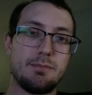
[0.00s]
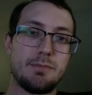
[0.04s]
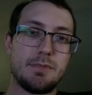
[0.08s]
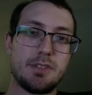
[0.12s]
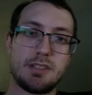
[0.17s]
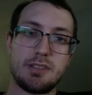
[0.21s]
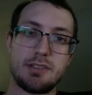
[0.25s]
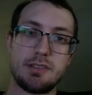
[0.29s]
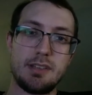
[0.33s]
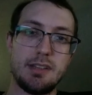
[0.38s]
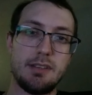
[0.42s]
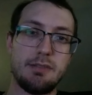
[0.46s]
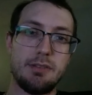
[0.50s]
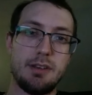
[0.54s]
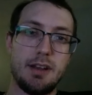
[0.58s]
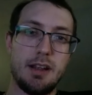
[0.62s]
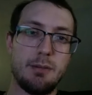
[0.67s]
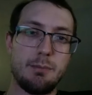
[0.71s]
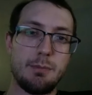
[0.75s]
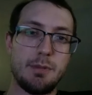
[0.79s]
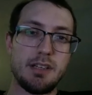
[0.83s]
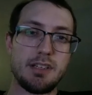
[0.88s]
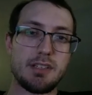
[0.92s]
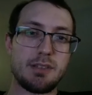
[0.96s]
just given
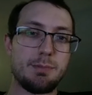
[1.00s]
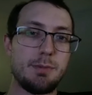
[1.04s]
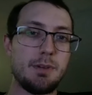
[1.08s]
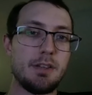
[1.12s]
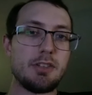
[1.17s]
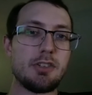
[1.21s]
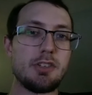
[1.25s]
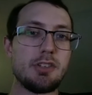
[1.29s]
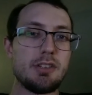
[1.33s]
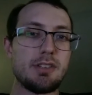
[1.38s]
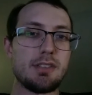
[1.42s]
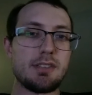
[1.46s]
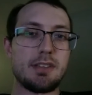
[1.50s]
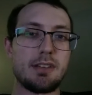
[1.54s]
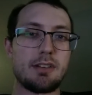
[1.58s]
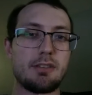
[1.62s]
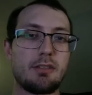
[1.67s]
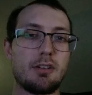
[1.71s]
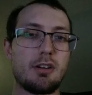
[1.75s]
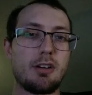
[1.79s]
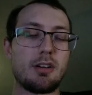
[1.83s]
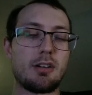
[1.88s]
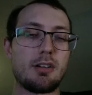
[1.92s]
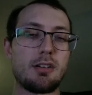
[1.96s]
how many species
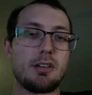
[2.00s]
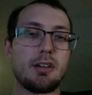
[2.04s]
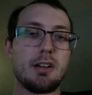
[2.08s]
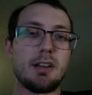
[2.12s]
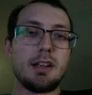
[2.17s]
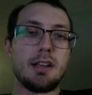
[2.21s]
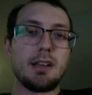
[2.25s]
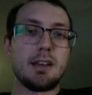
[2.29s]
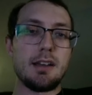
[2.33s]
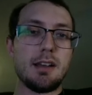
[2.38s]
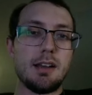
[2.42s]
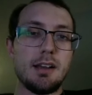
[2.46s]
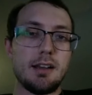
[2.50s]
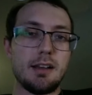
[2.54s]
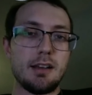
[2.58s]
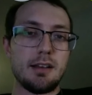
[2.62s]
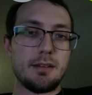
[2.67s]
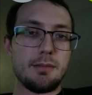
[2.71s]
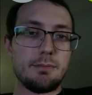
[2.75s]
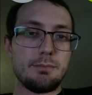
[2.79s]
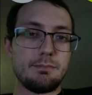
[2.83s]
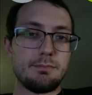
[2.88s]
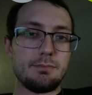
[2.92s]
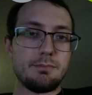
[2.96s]
there are
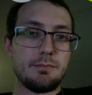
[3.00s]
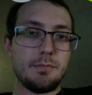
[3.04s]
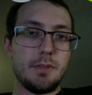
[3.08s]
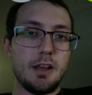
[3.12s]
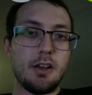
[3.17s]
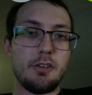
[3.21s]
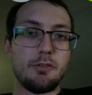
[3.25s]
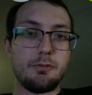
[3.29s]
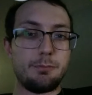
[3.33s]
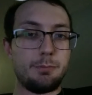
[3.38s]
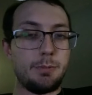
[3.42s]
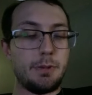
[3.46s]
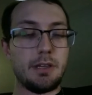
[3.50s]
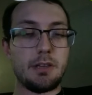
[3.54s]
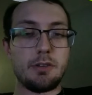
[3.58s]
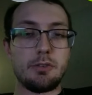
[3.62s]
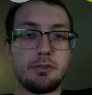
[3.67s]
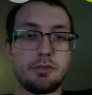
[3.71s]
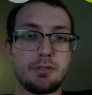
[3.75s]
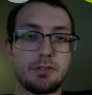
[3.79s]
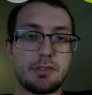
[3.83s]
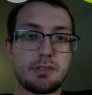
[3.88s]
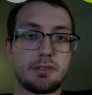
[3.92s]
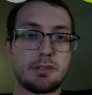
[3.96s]
of
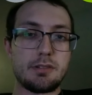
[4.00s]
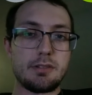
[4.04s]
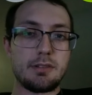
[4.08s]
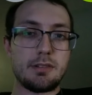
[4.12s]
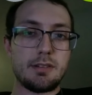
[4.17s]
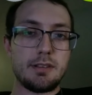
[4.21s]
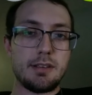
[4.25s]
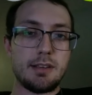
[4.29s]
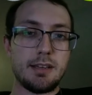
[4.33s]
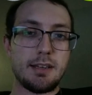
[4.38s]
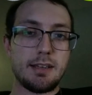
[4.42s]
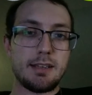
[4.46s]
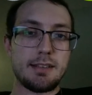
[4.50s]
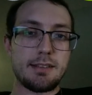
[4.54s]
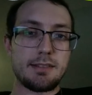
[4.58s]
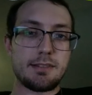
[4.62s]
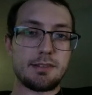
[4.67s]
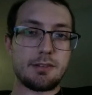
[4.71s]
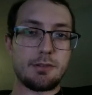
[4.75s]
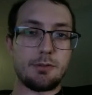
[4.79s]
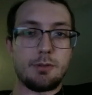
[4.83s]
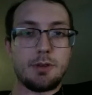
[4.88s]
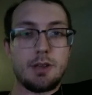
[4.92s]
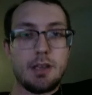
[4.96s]
beetles.
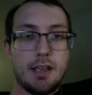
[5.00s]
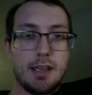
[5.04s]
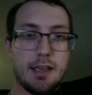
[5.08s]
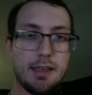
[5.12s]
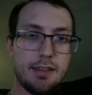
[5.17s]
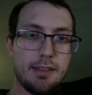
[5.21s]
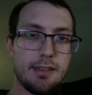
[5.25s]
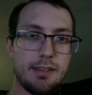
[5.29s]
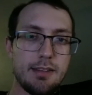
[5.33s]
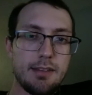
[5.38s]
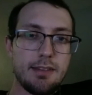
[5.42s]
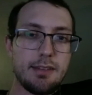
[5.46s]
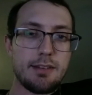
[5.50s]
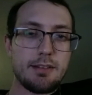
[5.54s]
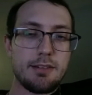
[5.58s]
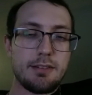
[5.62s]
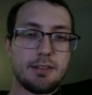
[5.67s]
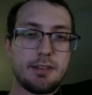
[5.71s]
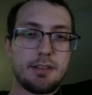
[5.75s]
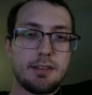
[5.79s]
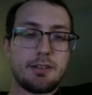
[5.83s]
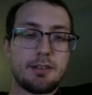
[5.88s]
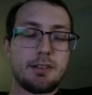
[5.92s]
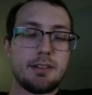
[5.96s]
So
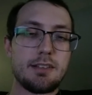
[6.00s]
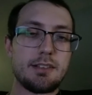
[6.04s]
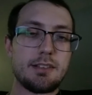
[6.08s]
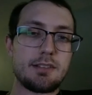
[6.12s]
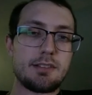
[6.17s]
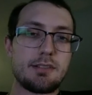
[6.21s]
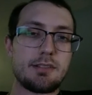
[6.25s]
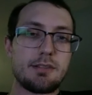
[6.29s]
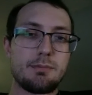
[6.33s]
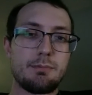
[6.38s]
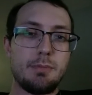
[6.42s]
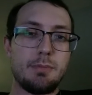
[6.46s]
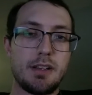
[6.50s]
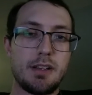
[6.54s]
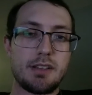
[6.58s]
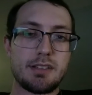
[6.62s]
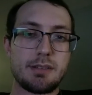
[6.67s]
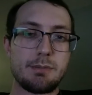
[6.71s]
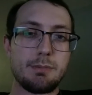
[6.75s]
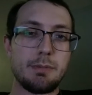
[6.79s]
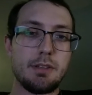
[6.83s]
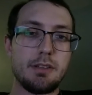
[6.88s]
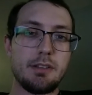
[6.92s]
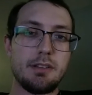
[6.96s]
there is
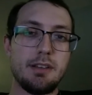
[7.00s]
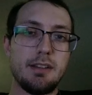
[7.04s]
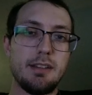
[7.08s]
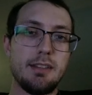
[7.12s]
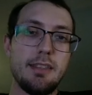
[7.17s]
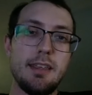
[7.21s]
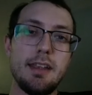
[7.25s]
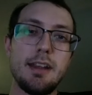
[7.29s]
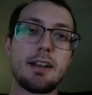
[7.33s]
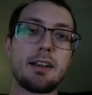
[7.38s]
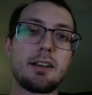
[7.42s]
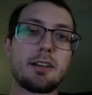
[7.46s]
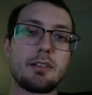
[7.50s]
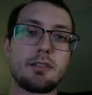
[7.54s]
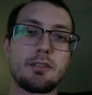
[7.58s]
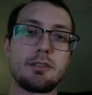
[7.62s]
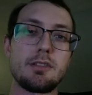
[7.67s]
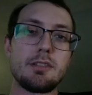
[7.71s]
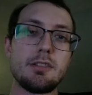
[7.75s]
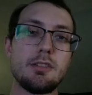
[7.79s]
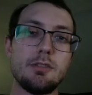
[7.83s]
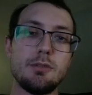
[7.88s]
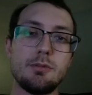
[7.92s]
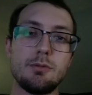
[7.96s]
possibility there
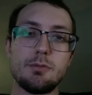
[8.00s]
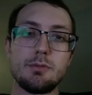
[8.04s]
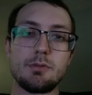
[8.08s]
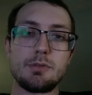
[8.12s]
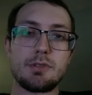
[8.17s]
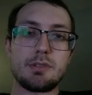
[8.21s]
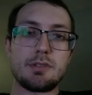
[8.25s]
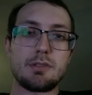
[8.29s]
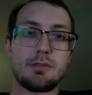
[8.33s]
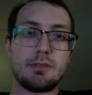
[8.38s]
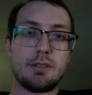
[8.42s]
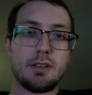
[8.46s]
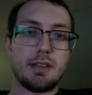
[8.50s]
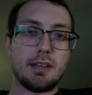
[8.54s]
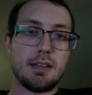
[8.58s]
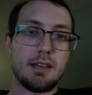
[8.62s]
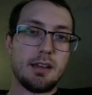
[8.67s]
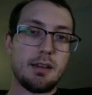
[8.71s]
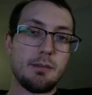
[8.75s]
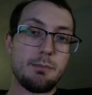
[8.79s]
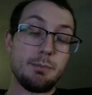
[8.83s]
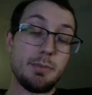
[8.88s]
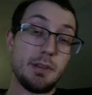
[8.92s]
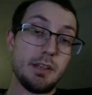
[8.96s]
to use
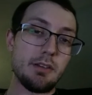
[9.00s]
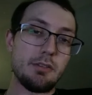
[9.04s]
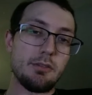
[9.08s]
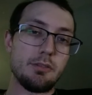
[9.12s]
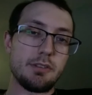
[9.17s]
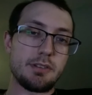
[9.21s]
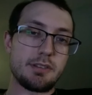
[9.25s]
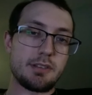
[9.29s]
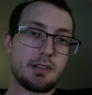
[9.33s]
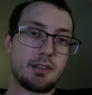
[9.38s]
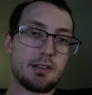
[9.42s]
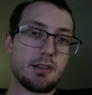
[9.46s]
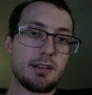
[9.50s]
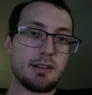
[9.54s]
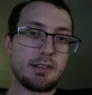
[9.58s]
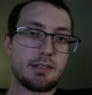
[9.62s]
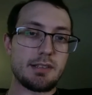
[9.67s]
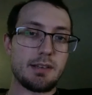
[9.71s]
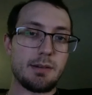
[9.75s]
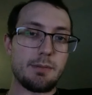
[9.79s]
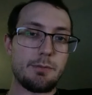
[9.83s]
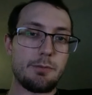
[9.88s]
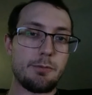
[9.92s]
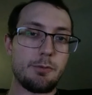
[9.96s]
a beetle as a
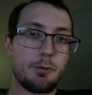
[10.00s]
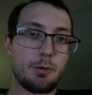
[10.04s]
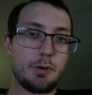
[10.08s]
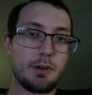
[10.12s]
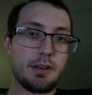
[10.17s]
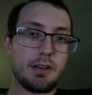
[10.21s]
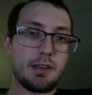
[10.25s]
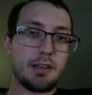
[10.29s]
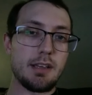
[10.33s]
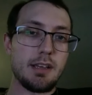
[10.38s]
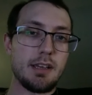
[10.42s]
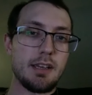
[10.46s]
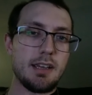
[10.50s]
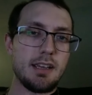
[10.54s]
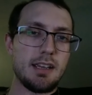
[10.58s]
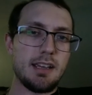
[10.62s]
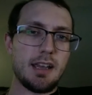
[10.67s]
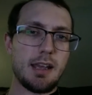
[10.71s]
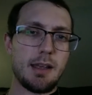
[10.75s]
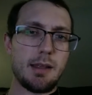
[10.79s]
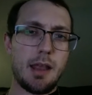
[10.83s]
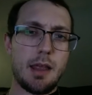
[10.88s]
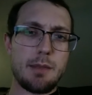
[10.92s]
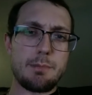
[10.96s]
concept for it.
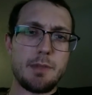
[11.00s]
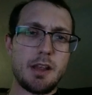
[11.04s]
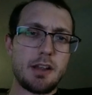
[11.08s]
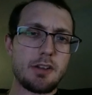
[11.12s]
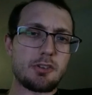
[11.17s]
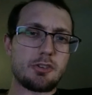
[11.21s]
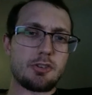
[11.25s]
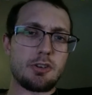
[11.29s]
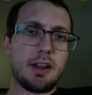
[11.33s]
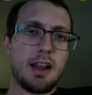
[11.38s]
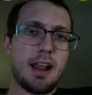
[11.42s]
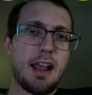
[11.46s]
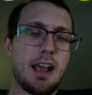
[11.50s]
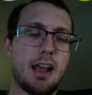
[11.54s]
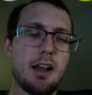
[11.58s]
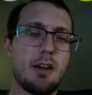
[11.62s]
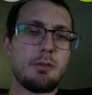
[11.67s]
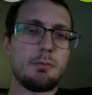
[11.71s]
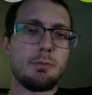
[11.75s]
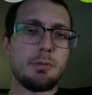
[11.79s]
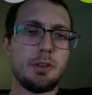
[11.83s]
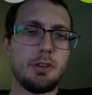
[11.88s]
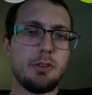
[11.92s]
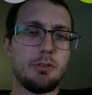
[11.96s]
I'm not sure
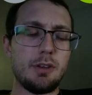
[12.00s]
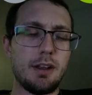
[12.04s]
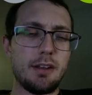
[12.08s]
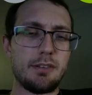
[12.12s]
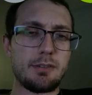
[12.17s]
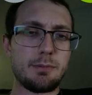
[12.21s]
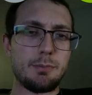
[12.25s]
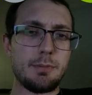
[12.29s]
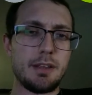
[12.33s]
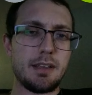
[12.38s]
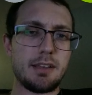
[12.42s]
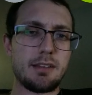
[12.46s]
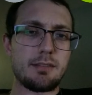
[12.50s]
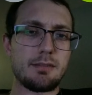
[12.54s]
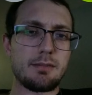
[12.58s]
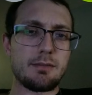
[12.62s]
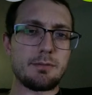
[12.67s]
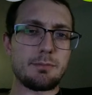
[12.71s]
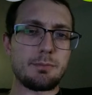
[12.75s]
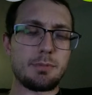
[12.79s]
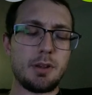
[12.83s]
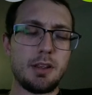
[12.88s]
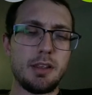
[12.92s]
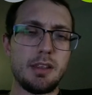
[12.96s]
how, but you'd have to make
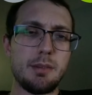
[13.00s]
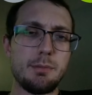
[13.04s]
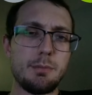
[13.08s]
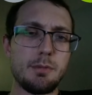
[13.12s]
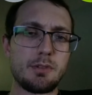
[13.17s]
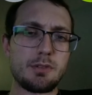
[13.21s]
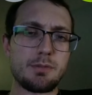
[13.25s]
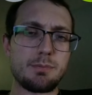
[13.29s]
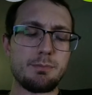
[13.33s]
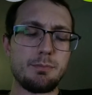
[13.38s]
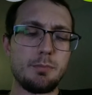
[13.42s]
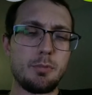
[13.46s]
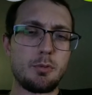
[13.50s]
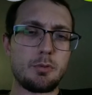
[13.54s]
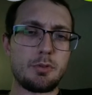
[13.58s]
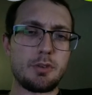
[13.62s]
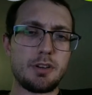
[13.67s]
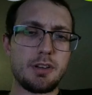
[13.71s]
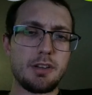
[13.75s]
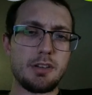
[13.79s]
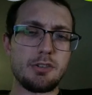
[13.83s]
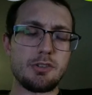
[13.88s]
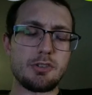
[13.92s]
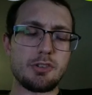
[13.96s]
probably the most
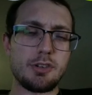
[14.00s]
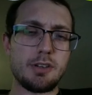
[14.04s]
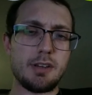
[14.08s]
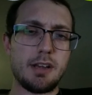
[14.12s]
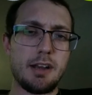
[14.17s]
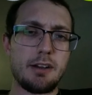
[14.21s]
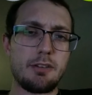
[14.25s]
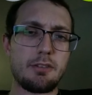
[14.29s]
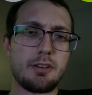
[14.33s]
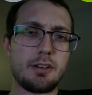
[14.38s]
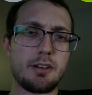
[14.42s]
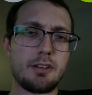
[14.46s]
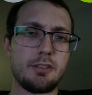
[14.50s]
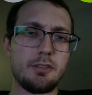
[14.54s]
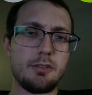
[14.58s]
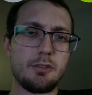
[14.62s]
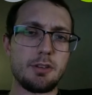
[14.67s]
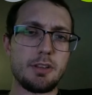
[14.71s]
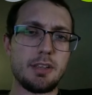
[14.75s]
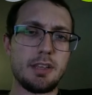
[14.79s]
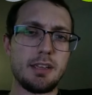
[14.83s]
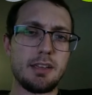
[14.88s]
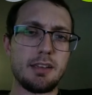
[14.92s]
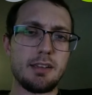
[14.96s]
boring, generic
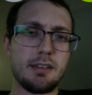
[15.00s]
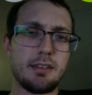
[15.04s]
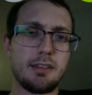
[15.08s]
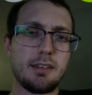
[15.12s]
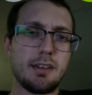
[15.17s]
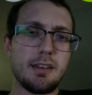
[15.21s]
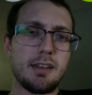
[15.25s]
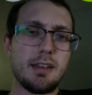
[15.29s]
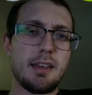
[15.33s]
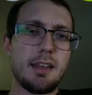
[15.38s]
looking